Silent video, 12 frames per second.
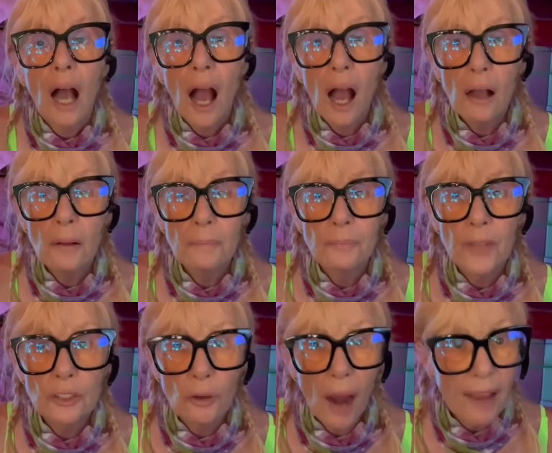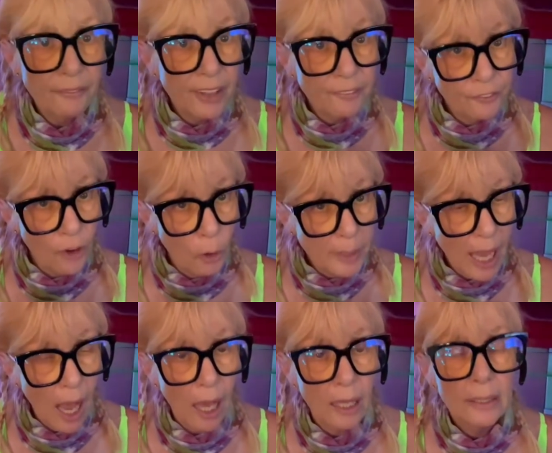um, driving
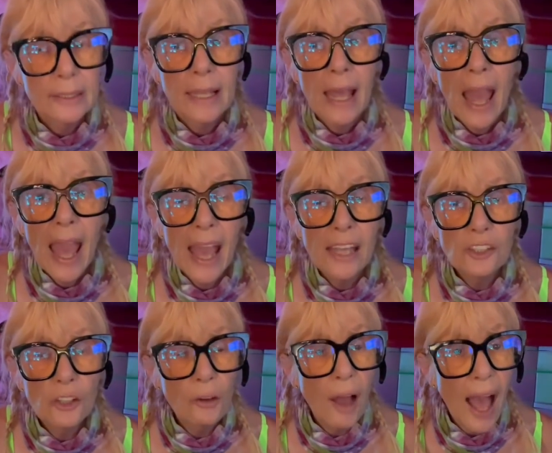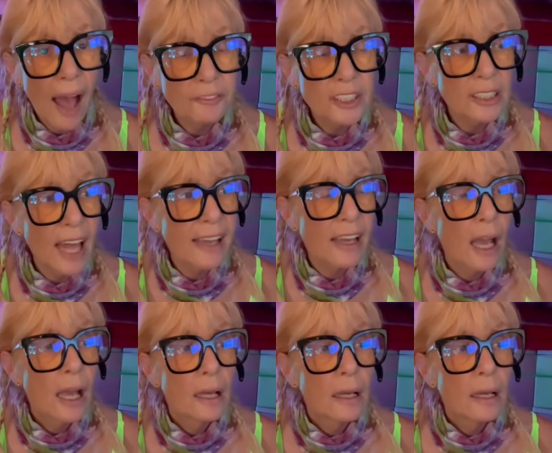phobia and you'll have to like,